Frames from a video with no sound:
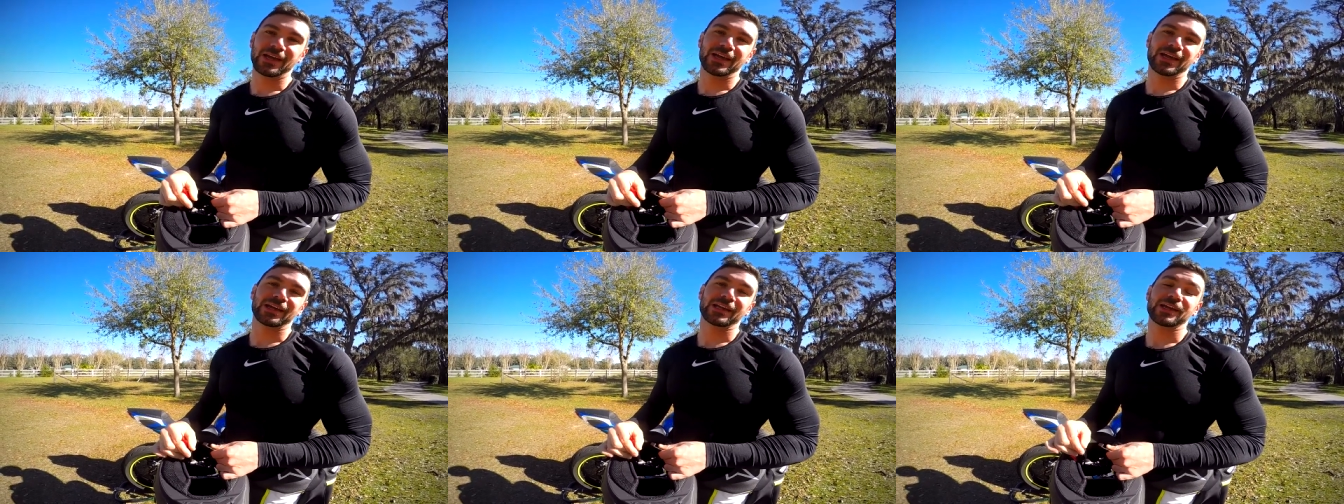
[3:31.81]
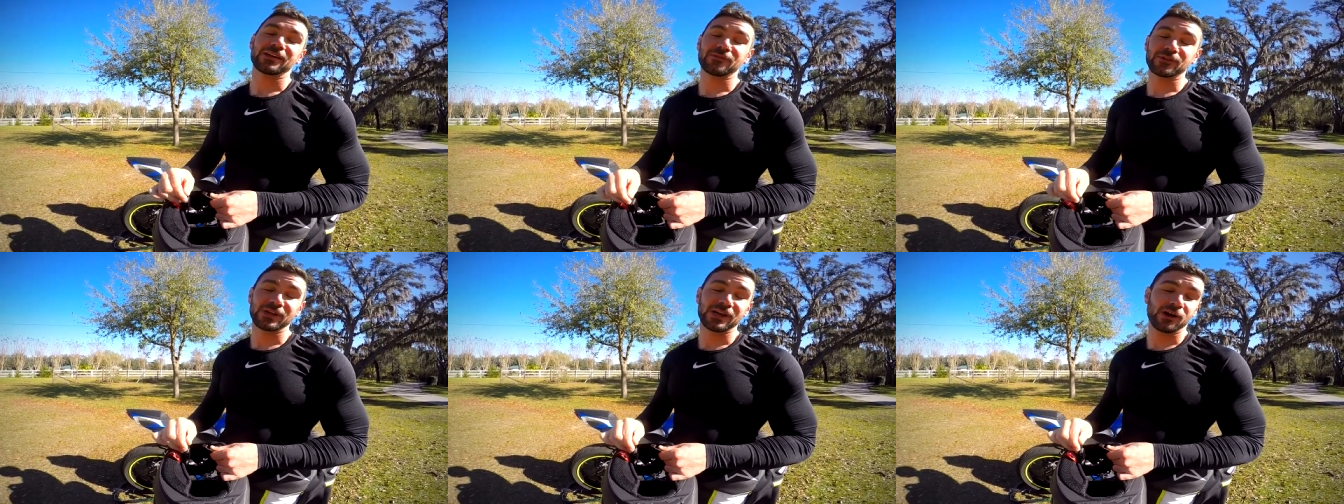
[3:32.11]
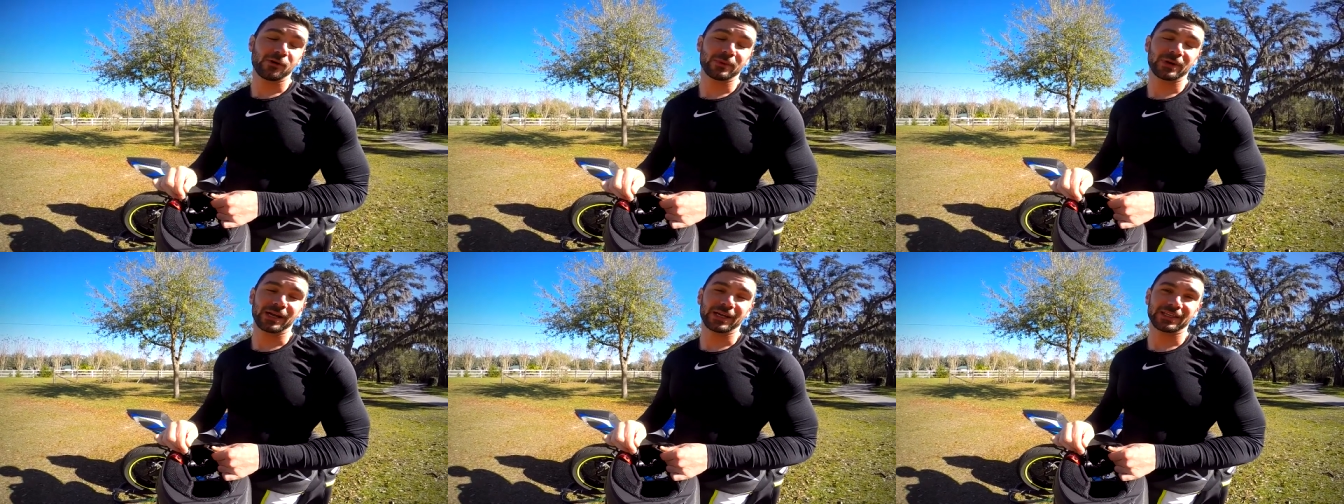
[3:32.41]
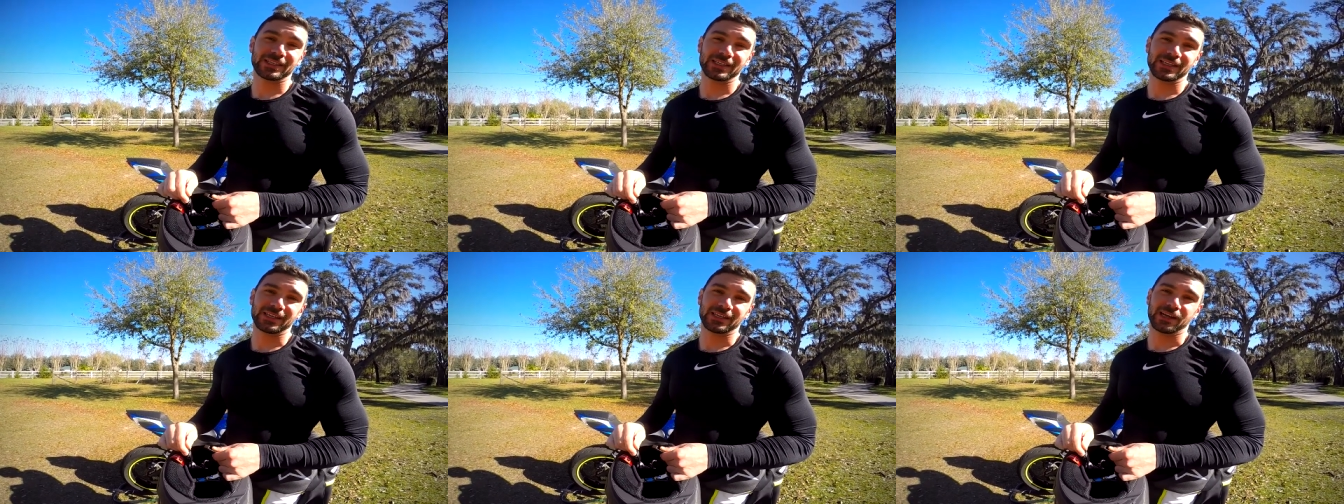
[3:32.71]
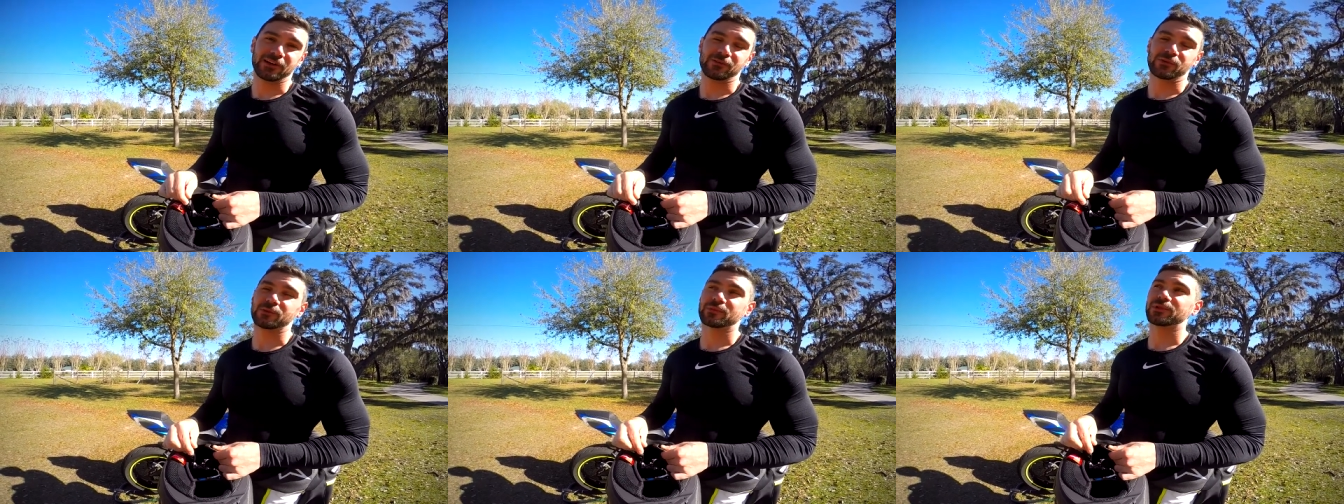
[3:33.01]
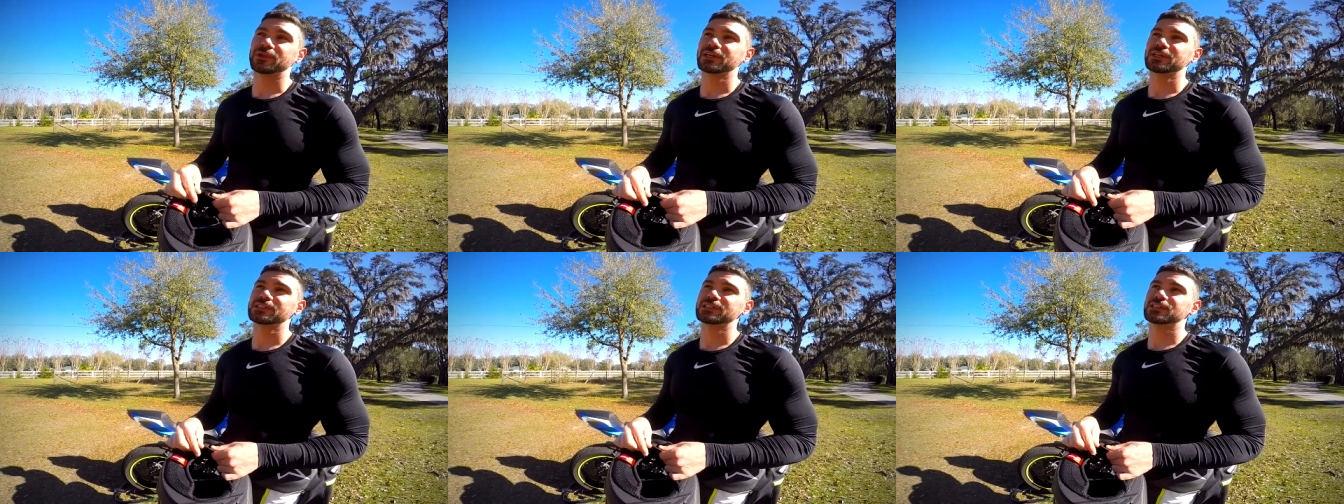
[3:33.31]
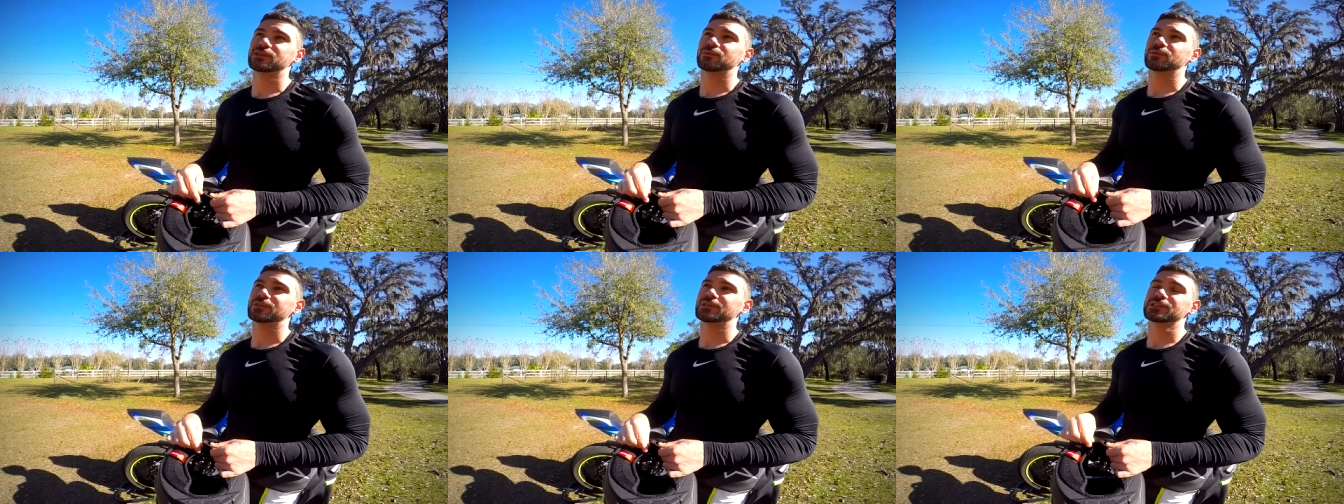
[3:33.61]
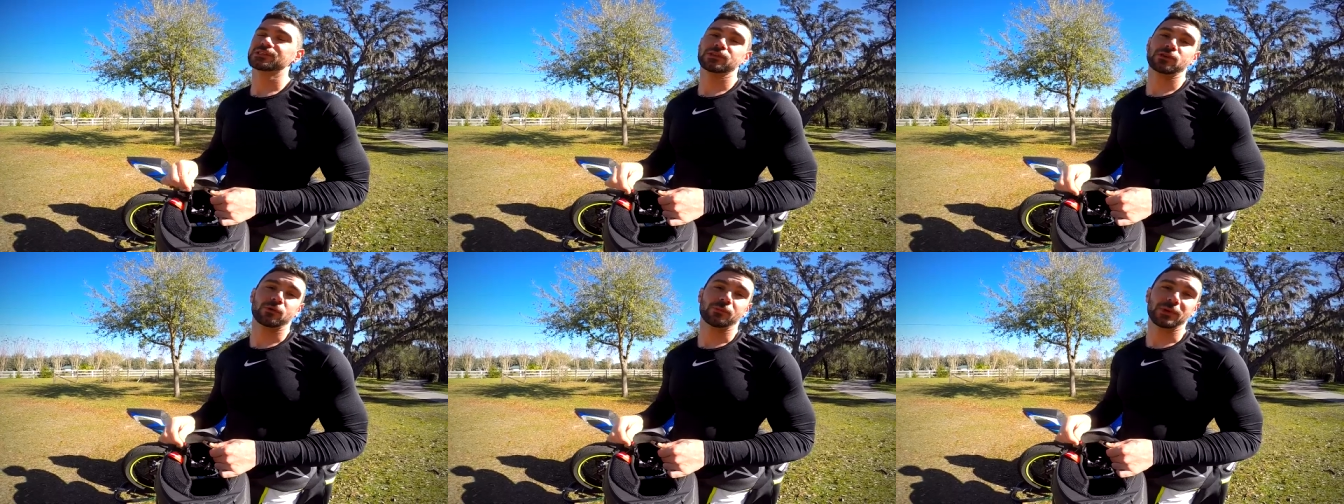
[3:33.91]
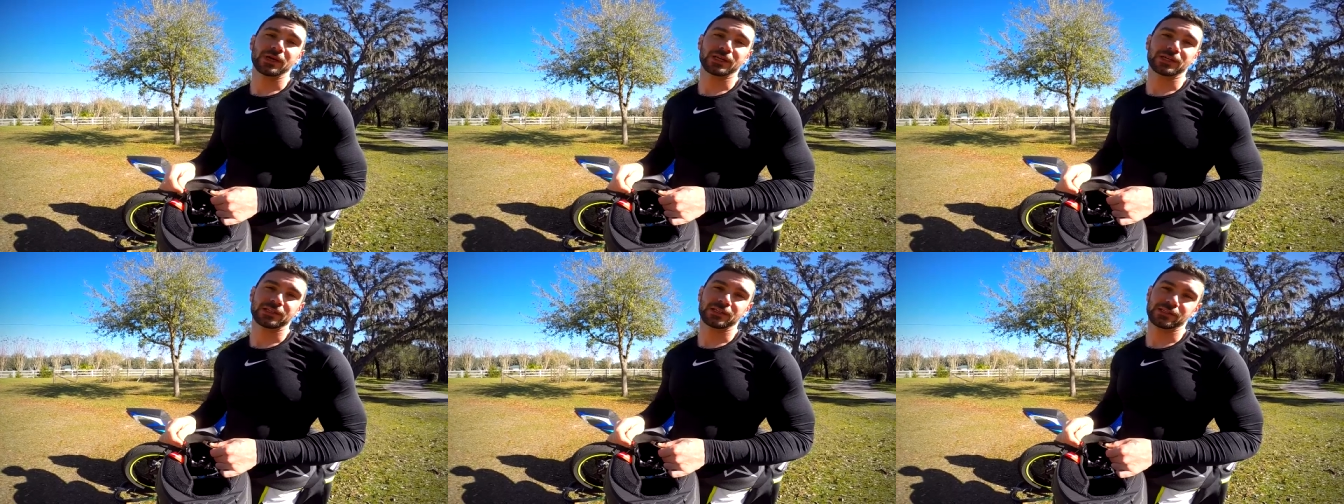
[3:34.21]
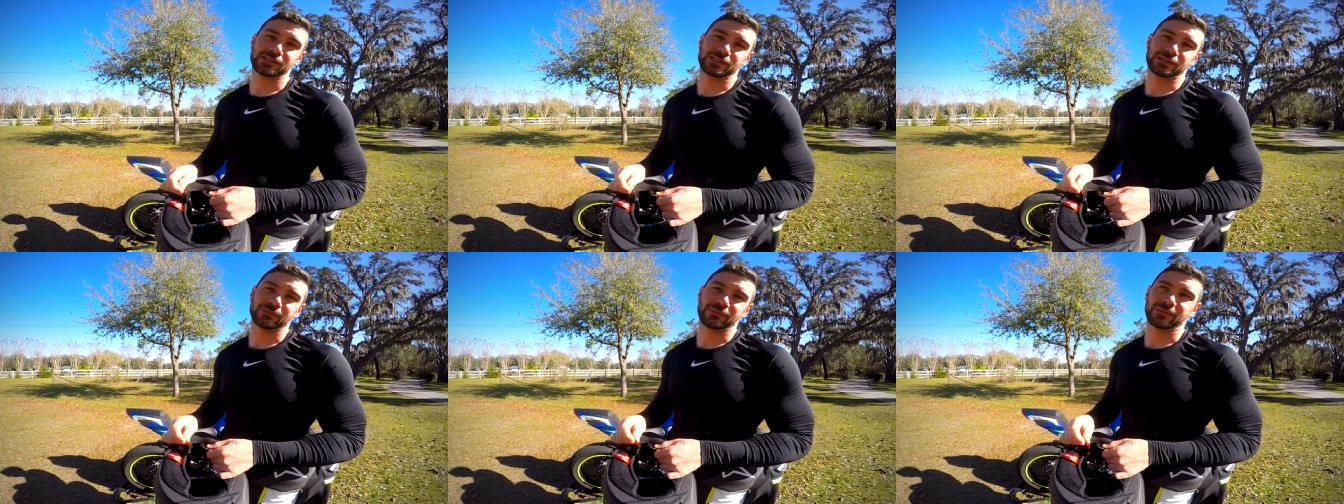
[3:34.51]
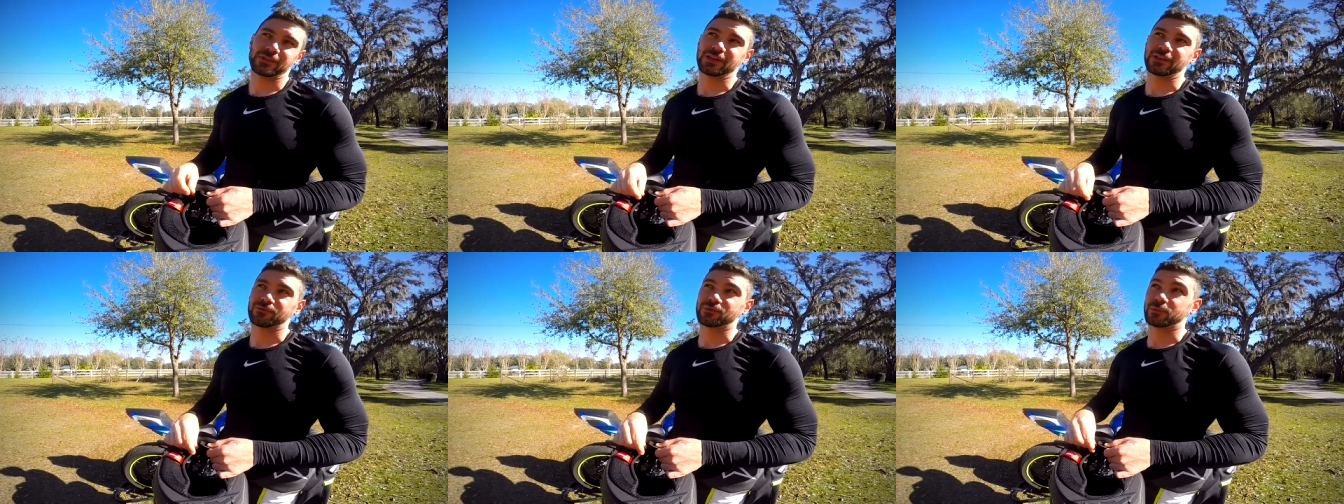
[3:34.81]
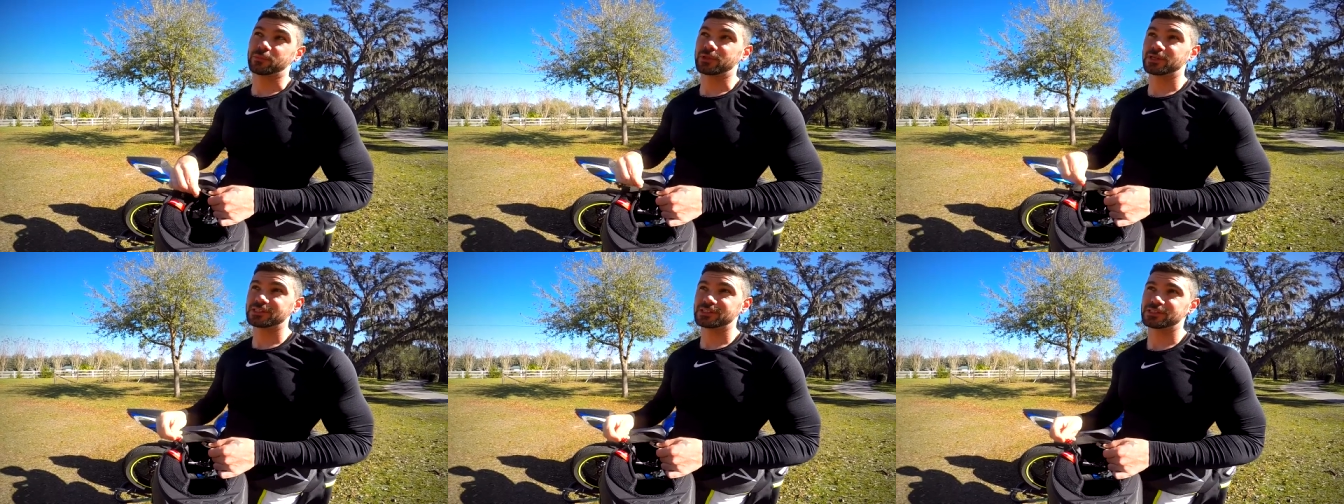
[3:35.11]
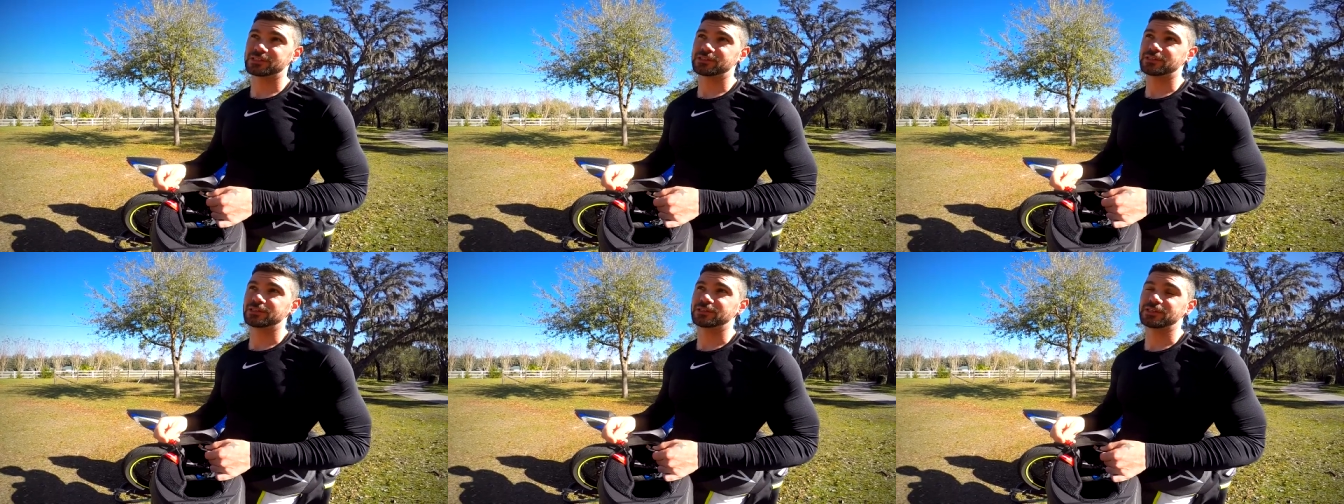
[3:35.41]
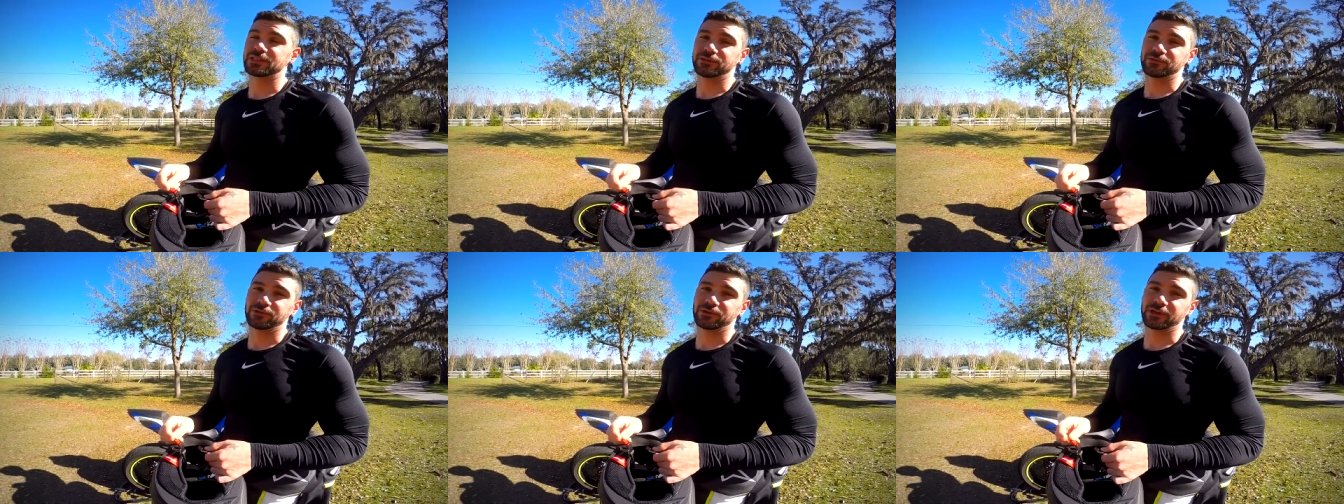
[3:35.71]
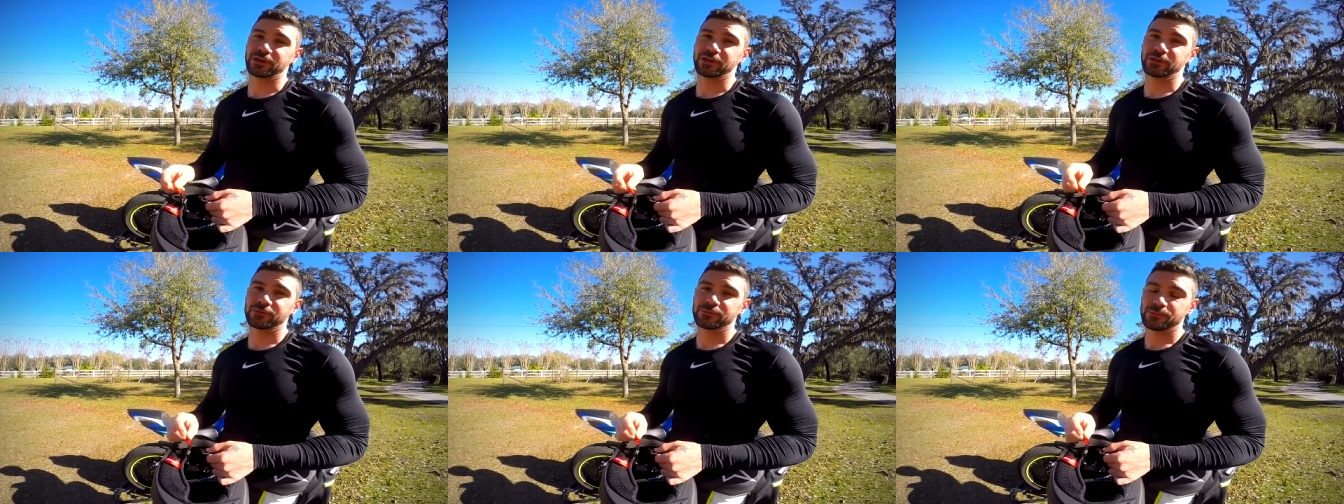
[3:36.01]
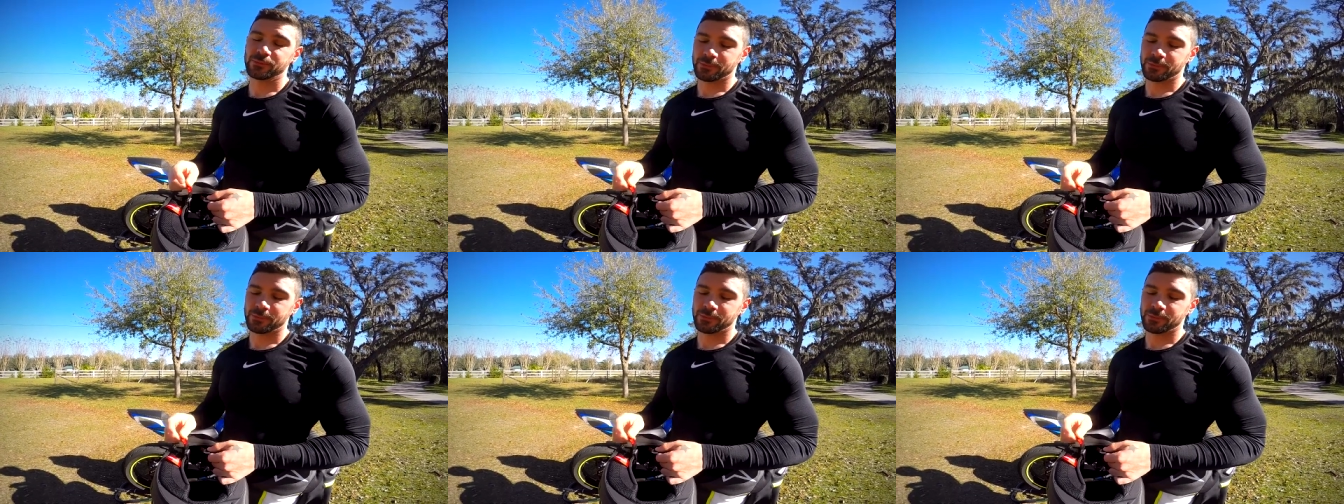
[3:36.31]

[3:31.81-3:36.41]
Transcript: and every helmet I get, I replace it with this little mechanism that replaces the D-ring.